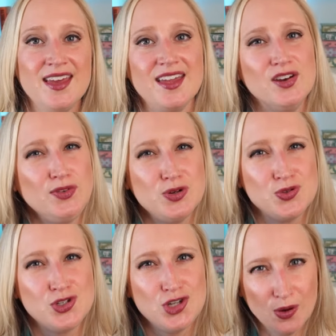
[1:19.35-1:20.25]
And if
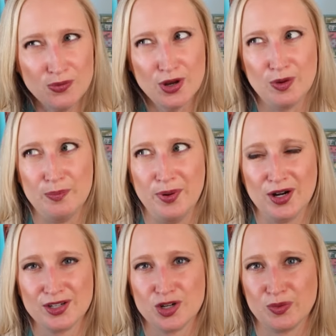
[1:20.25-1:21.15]
you don't know a
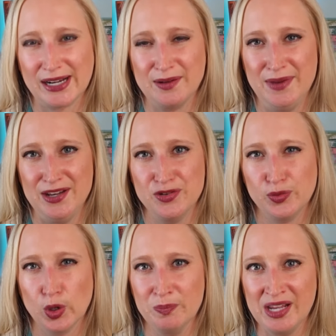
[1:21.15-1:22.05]
book to recommend
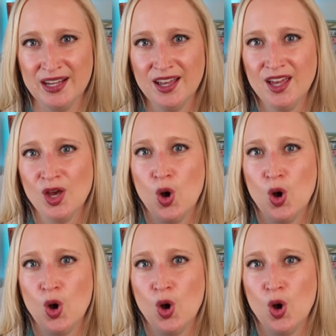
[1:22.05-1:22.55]
for me,